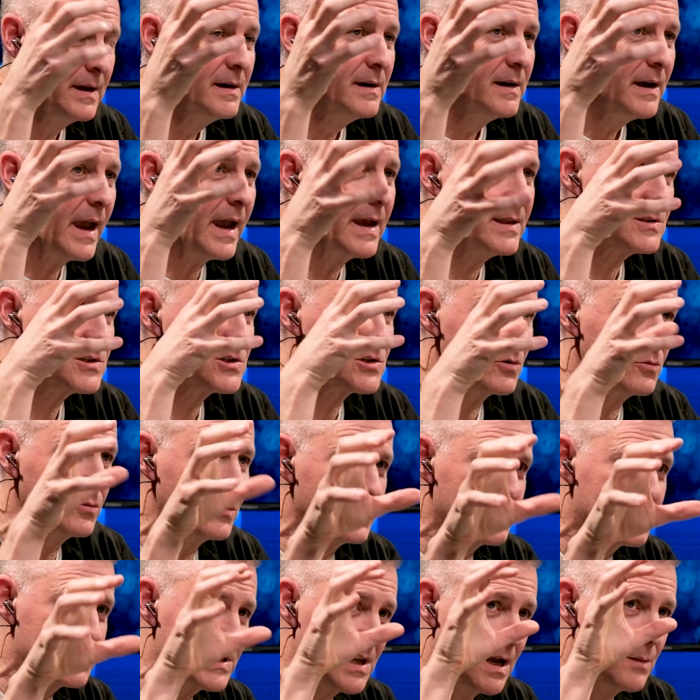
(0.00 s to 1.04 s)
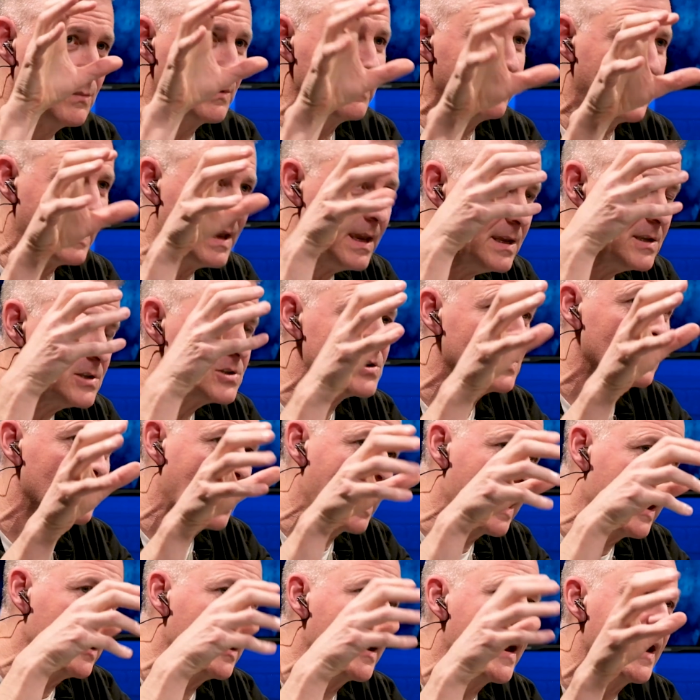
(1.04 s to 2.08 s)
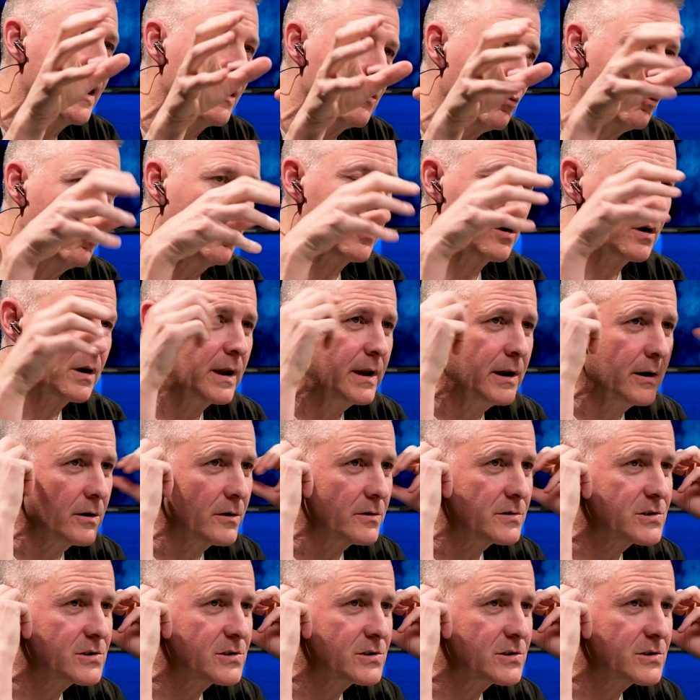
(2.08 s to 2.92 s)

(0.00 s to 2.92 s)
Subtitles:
And so there's some of each at work here.